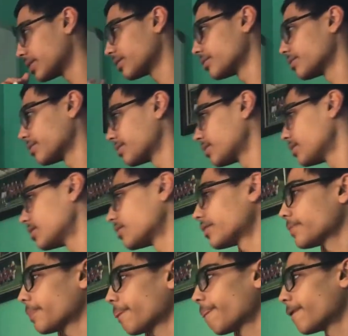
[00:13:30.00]
here.
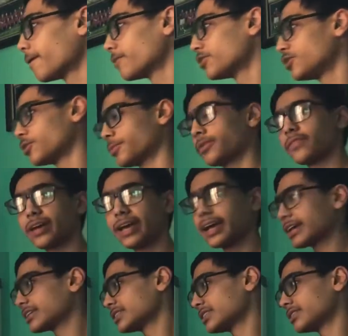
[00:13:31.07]
Right? The order pair of
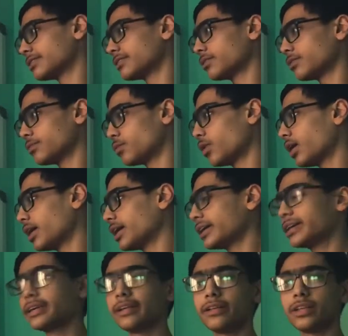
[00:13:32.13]
x and
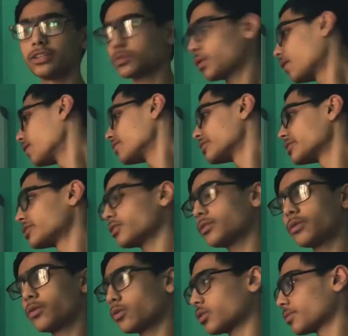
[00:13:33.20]
y is equivalent to the
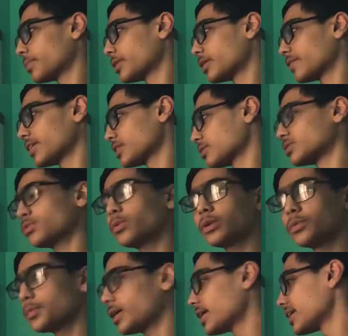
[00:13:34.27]
order pair of x plus
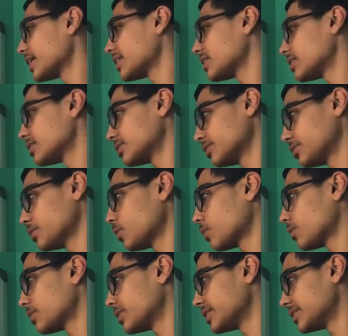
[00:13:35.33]
1 and y
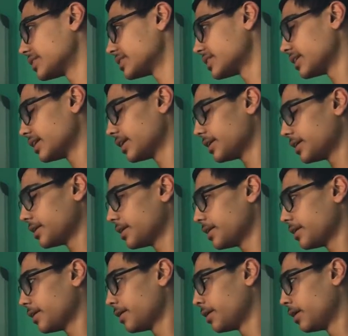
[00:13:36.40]
is
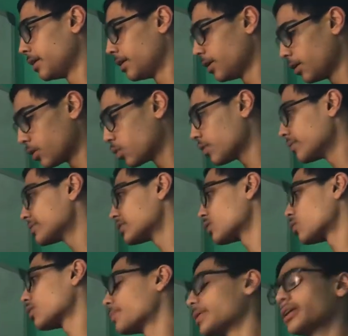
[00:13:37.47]
equivalent to
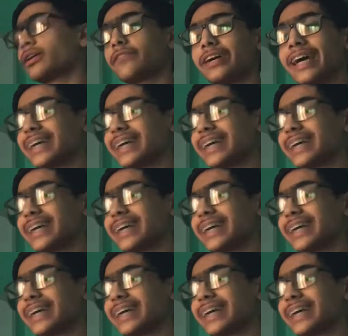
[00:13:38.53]
the order pair of